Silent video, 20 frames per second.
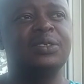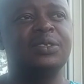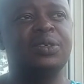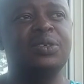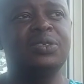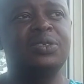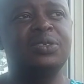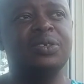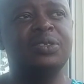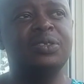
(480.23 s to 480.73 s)

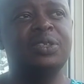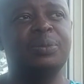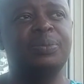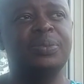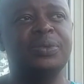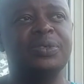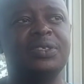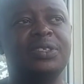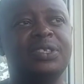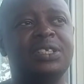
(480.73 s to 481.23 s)
also the
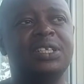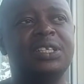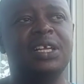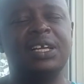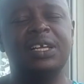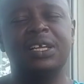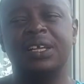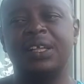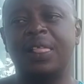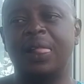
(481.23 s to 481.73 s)
posterior
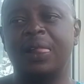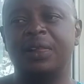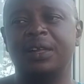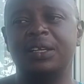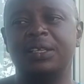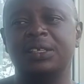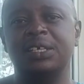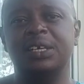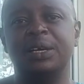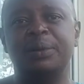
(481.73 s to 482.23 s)

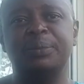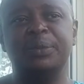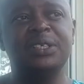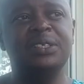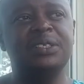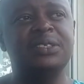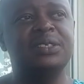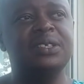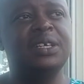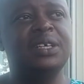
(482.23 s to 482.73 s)
ligament
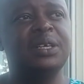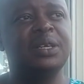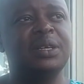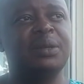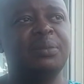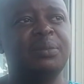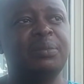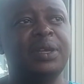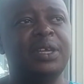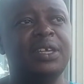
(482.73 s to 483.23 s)

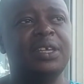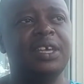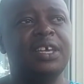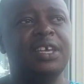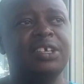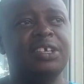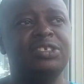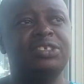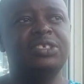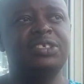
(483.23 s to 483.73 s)
may
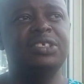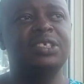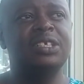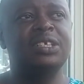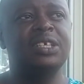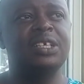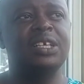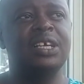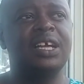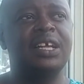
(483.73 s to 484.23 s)
age
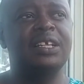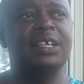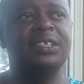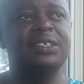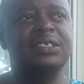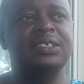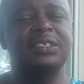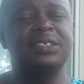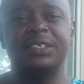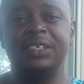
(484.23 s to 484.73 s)
and
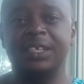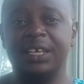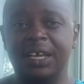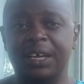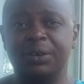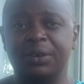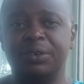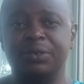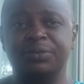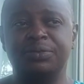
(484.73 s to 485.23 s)
tear
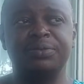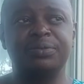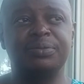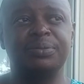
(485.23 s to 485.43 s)
off.